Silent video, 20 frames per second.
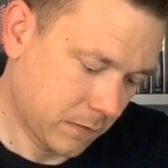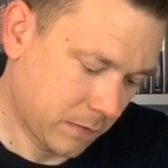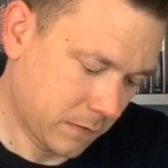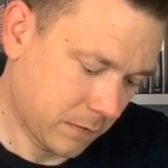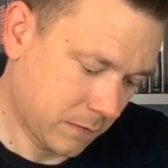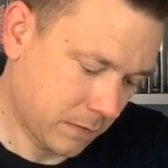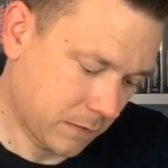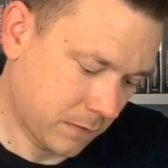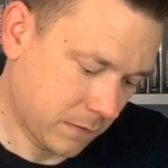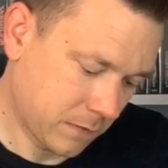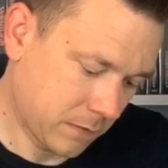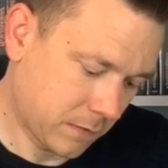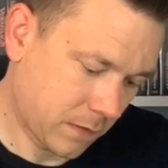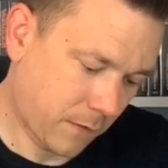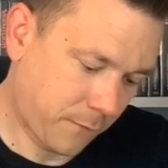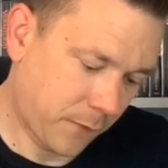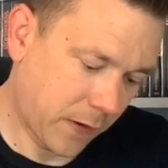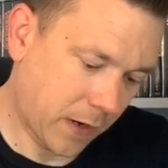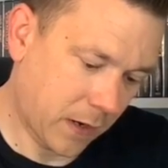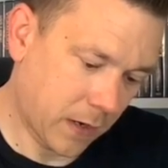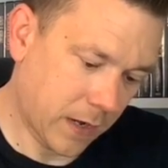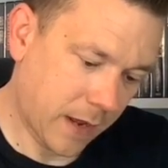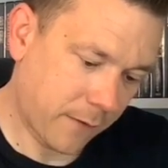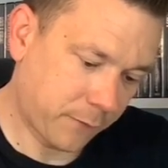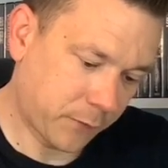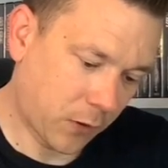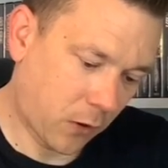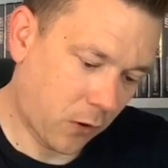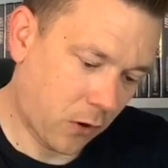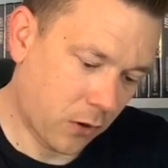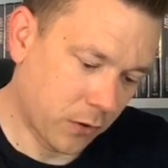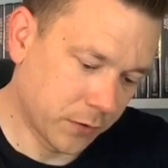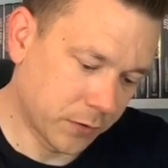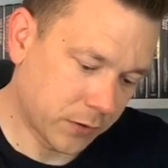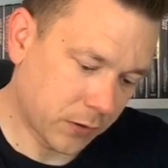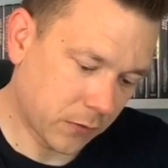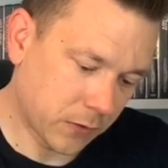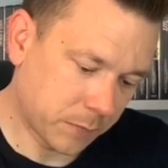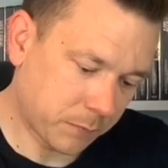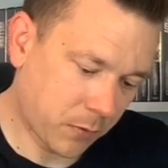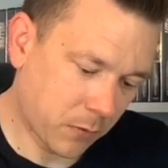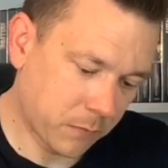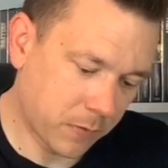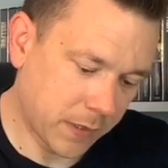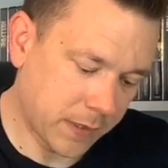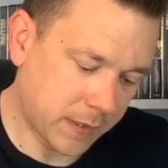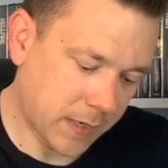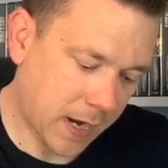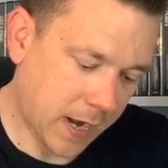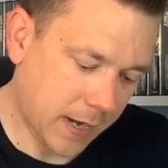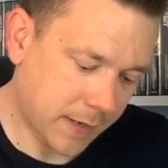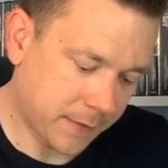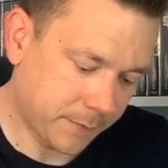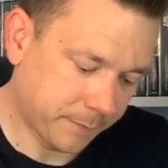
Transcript: I think I left it on, so it's probably dead.